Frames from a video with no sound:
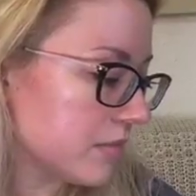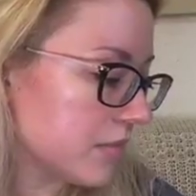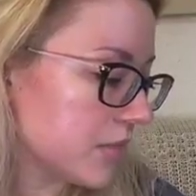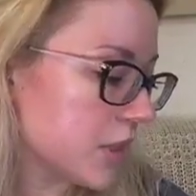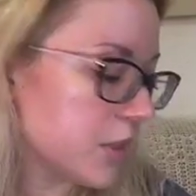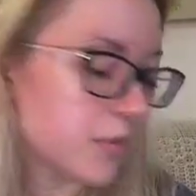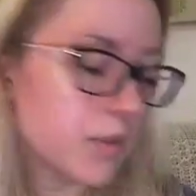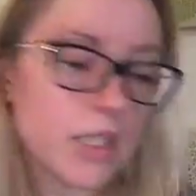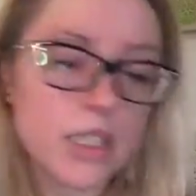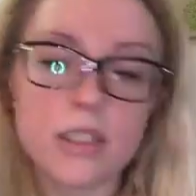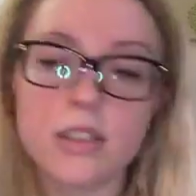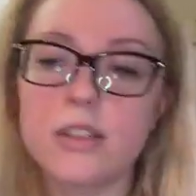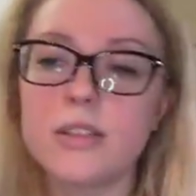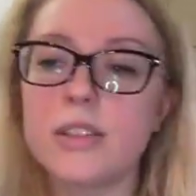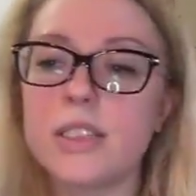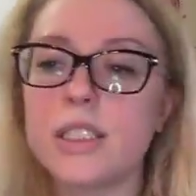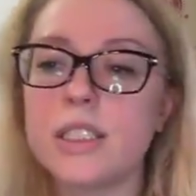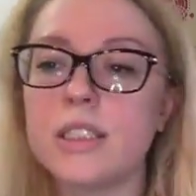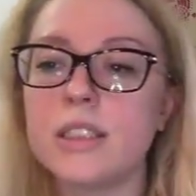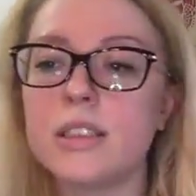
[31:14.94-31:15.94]
Tomorrow
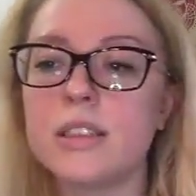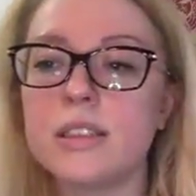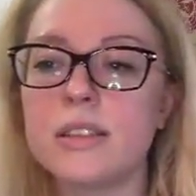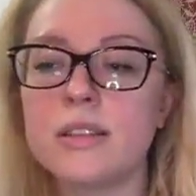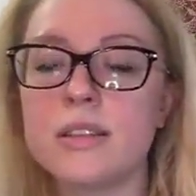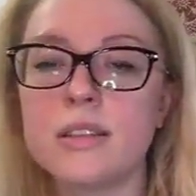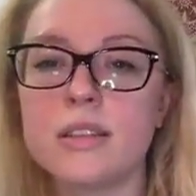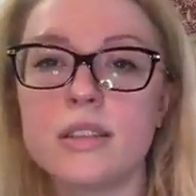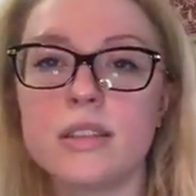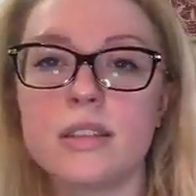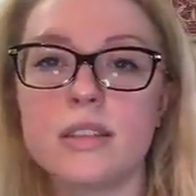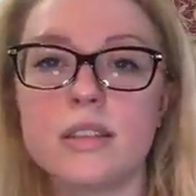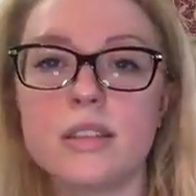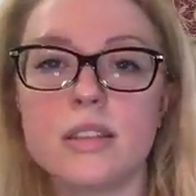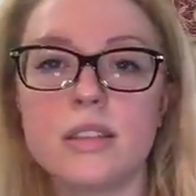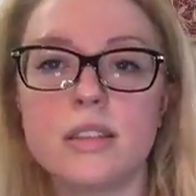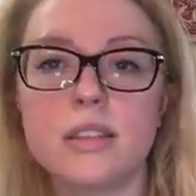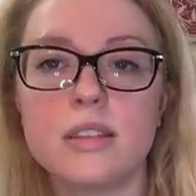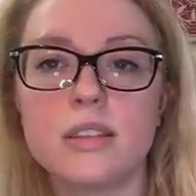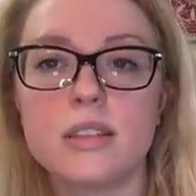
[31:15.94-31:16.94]
is
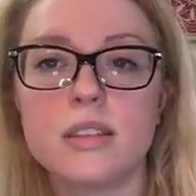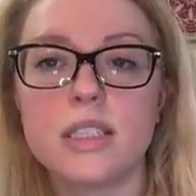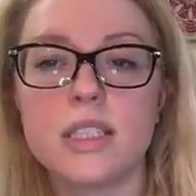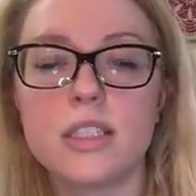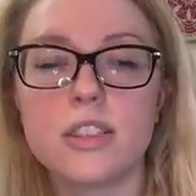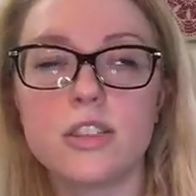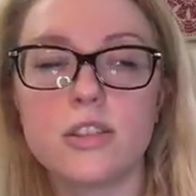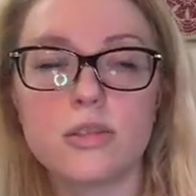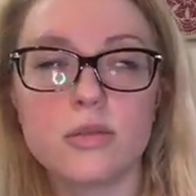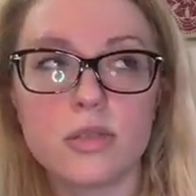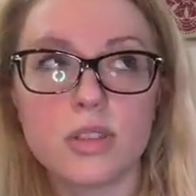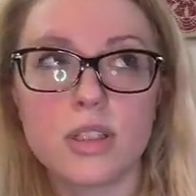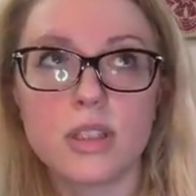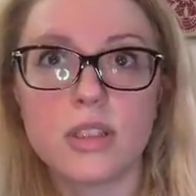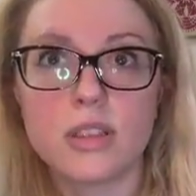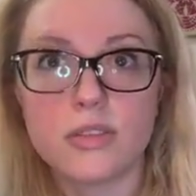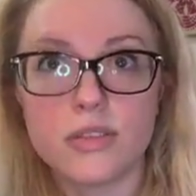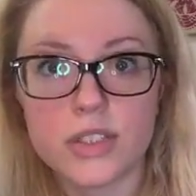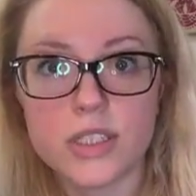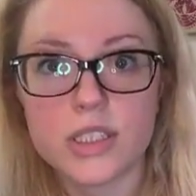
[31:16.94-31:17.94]
day 2,
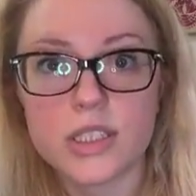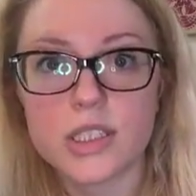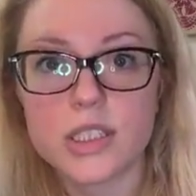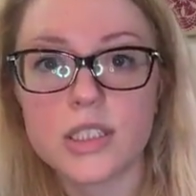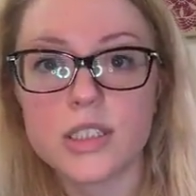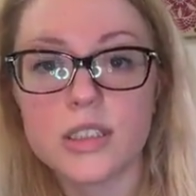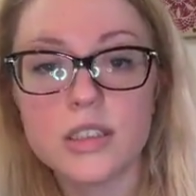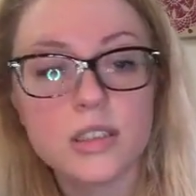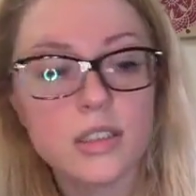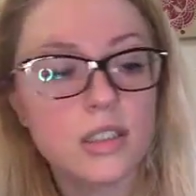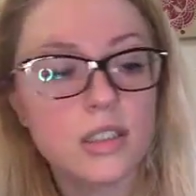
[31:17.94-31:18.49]
obviously.